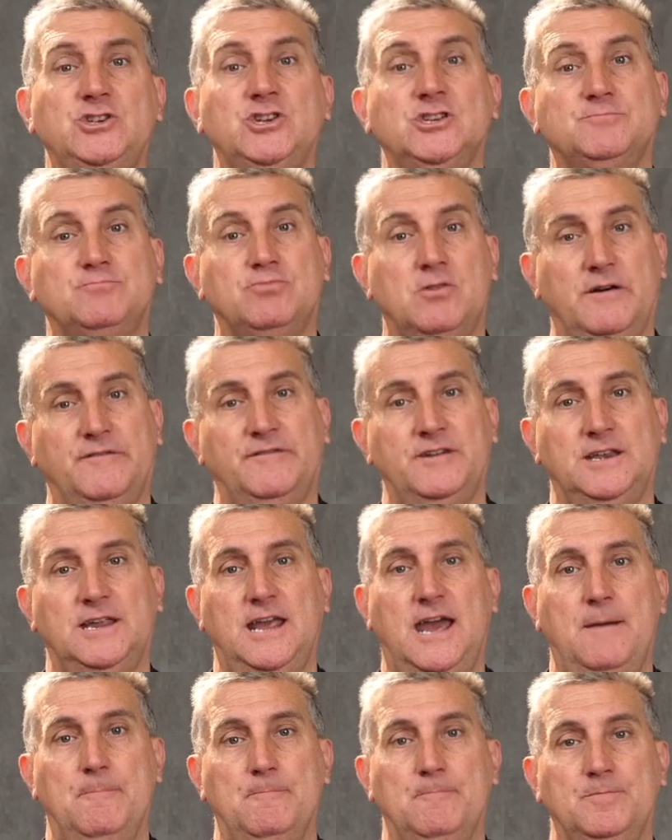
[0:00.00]
which is profit
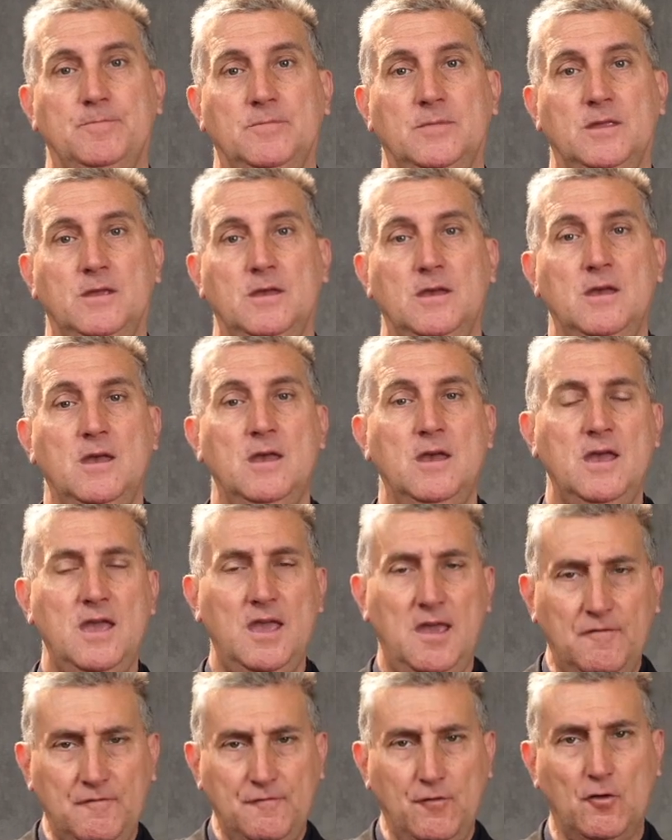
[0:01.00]
gap.
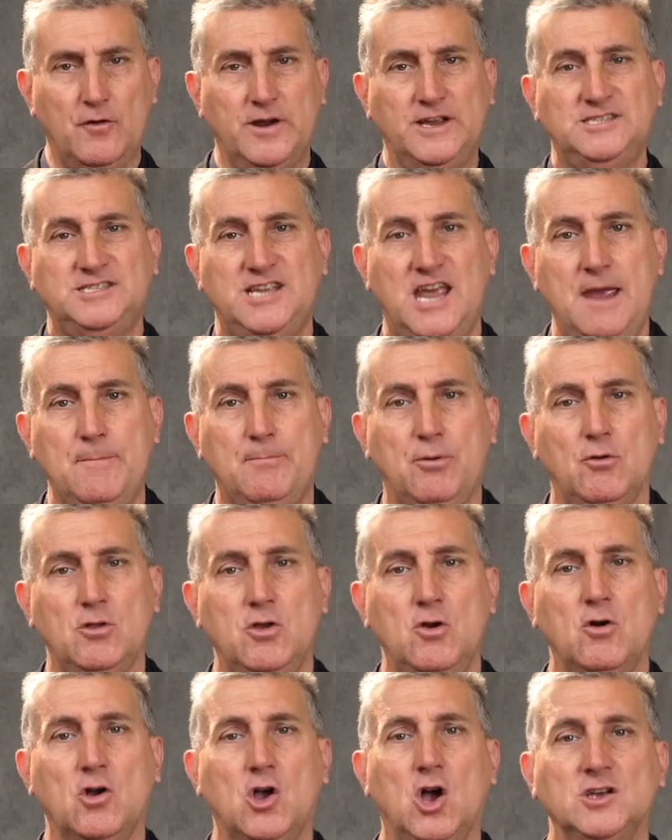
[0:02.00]
If, for
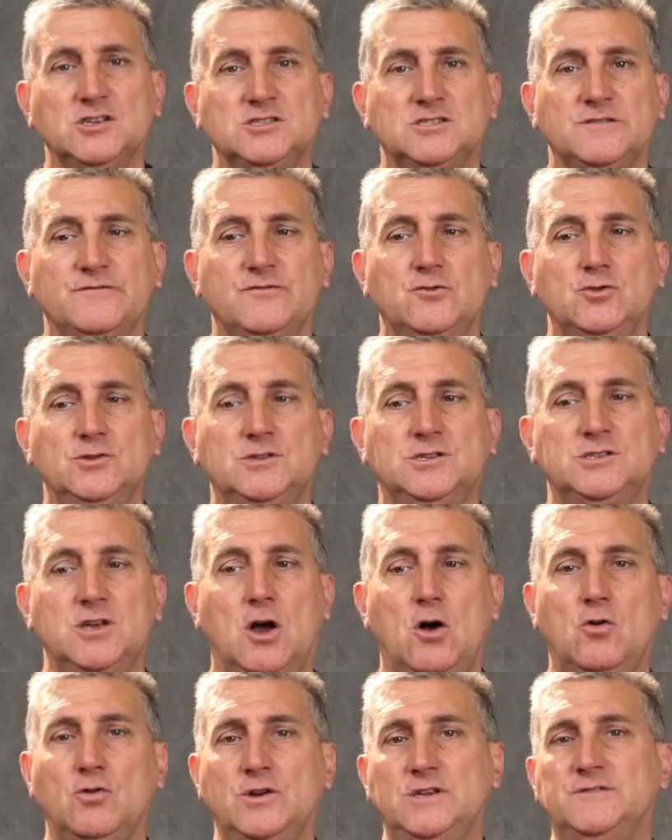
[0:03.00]
example, your costs of goods
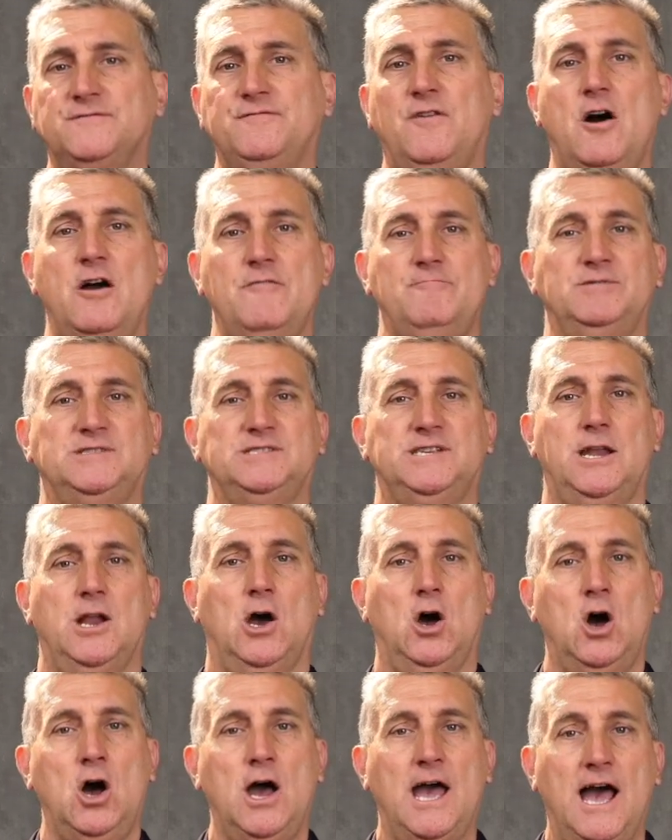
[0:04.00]
sold is 5%
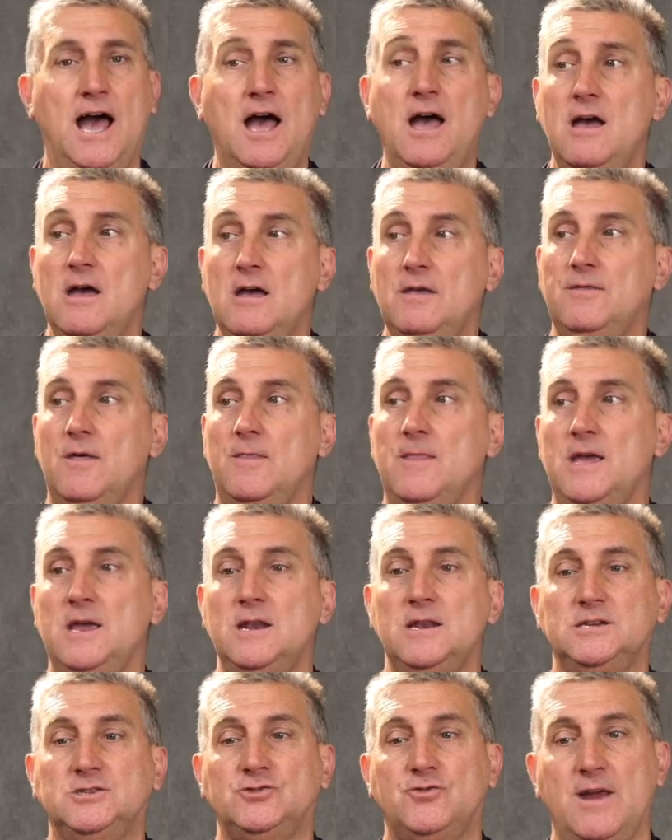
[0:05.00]
higher than the
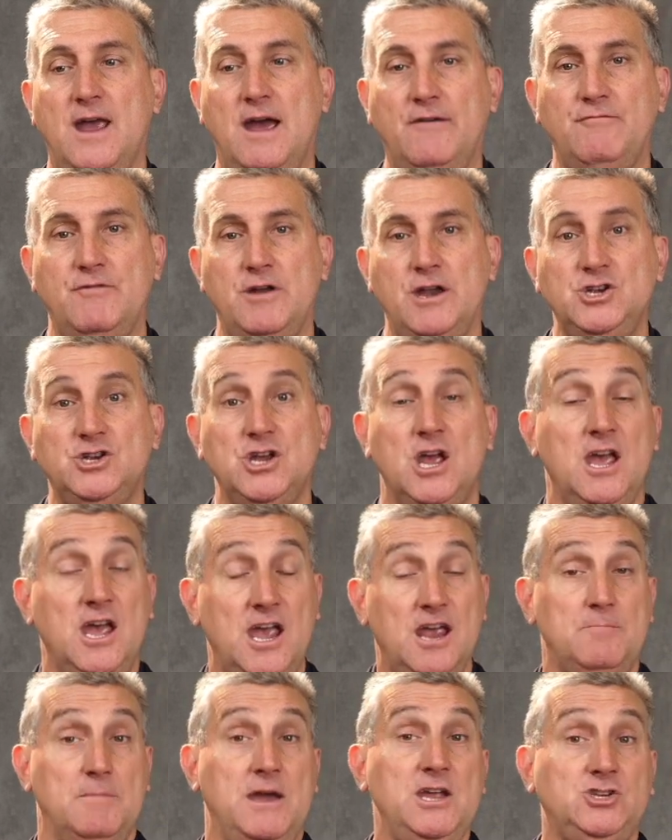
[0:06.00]
industry average,
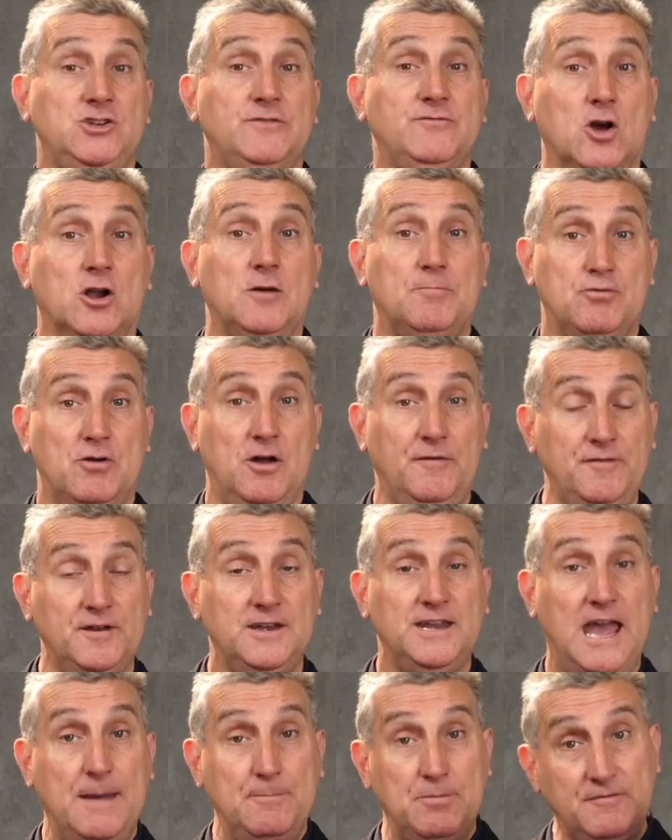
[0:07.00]
it means you've got a
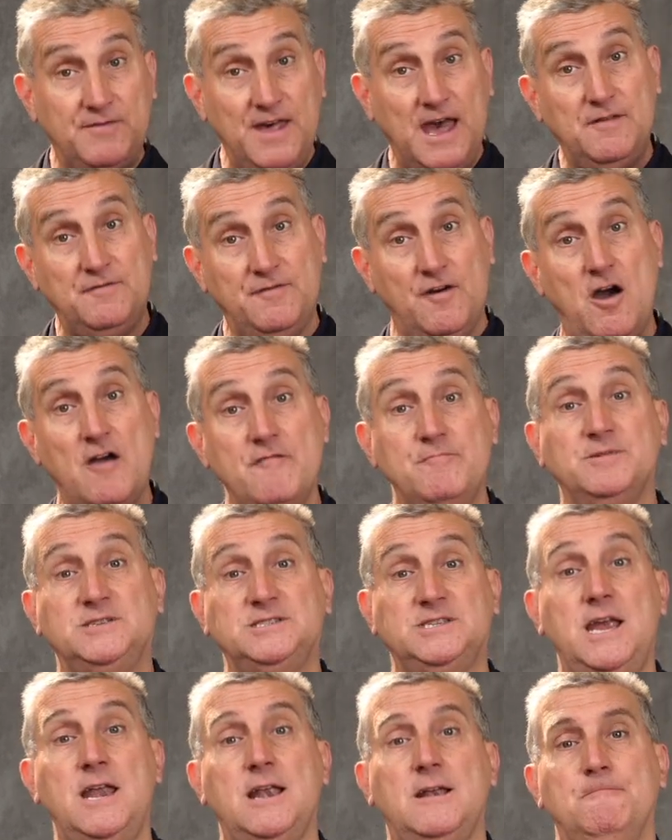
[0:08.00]
profit gap of that
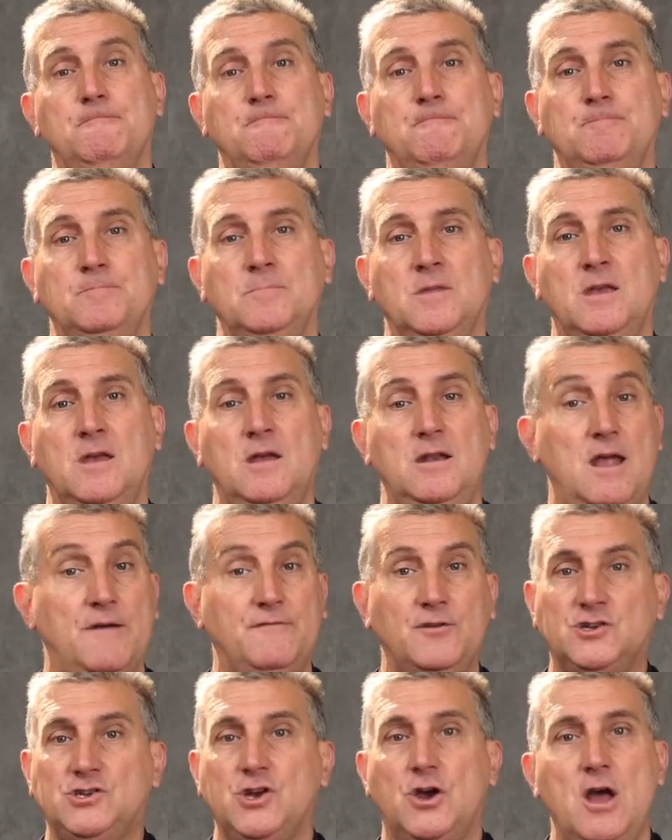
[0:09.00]
5%. Now,
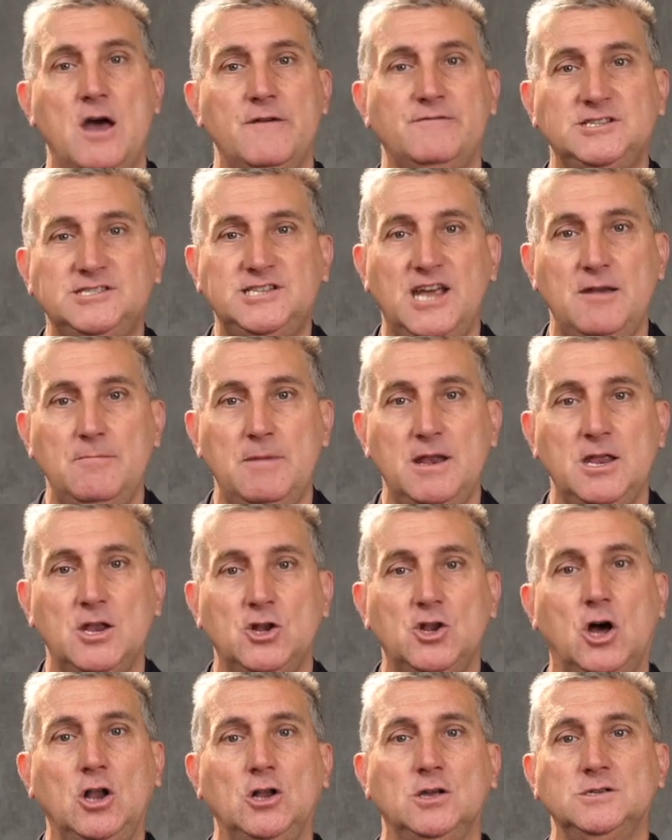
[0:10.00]
if your turnover is $10
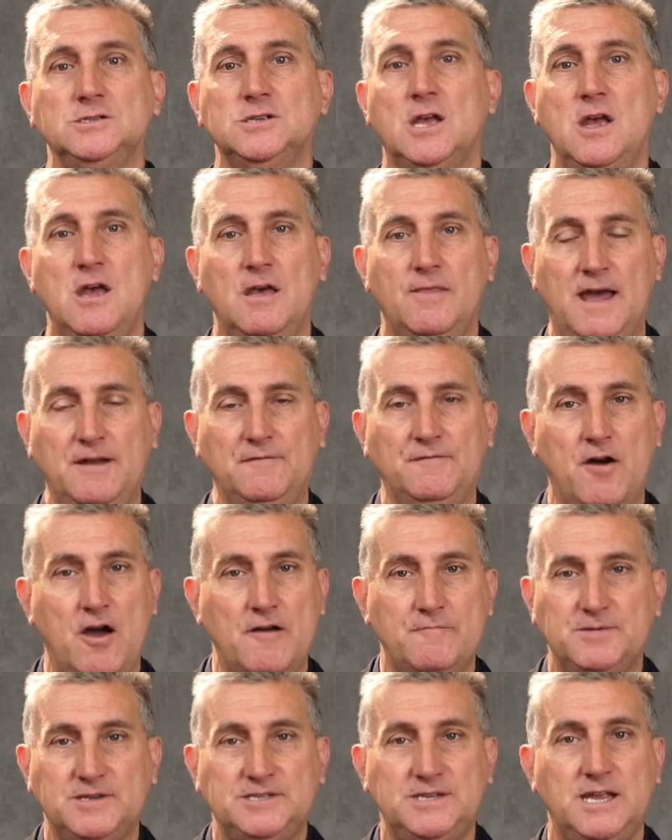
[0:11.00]
million, that
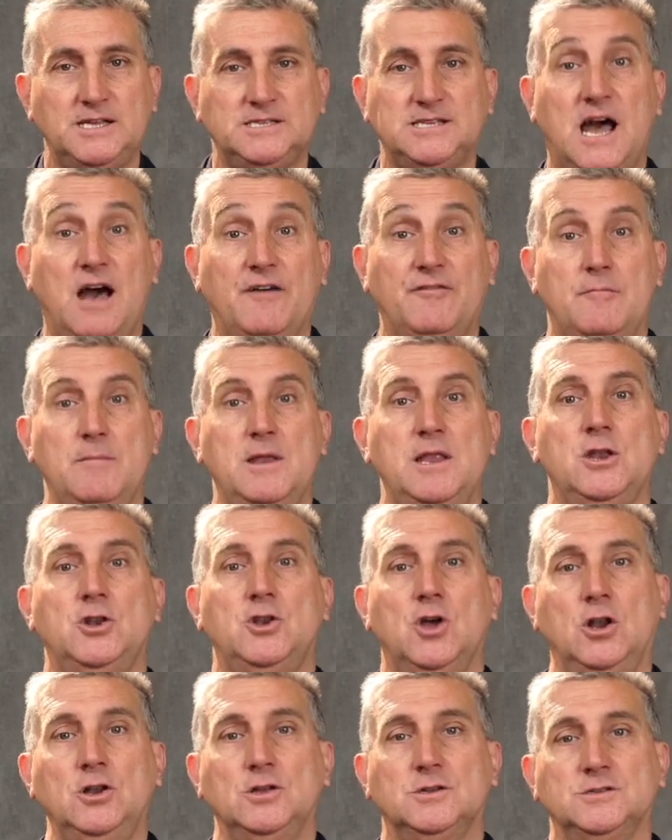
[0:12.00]
5% is
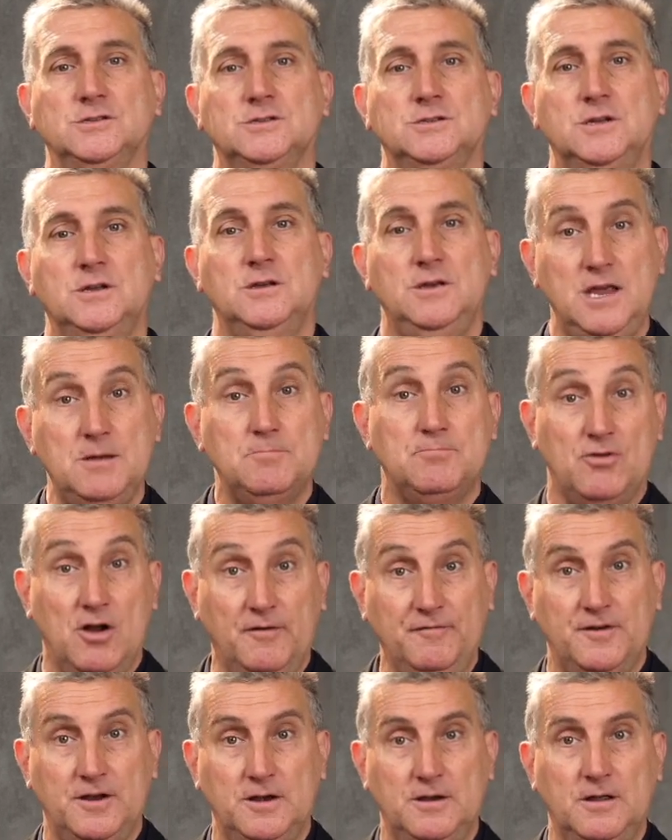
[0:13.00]
$500,000 in
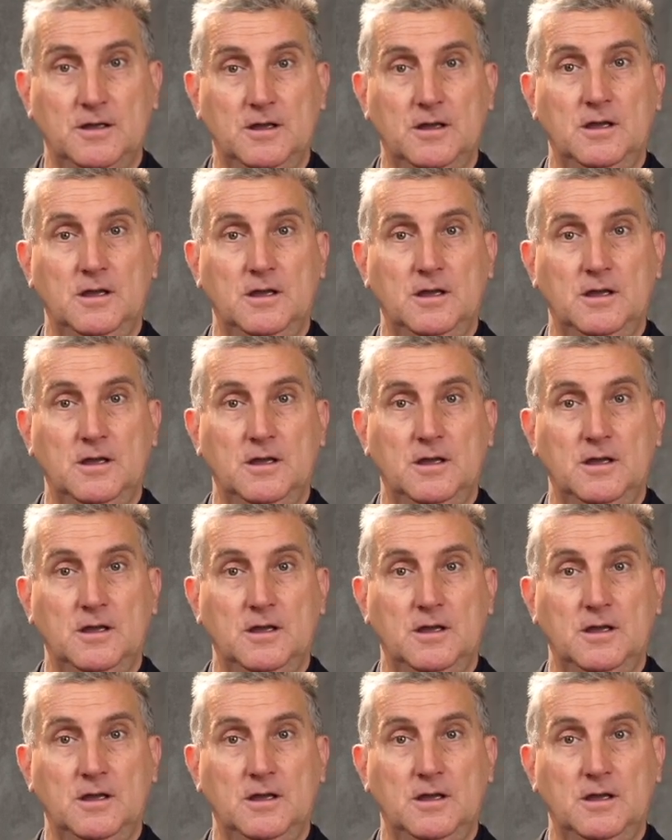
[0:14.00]
profit.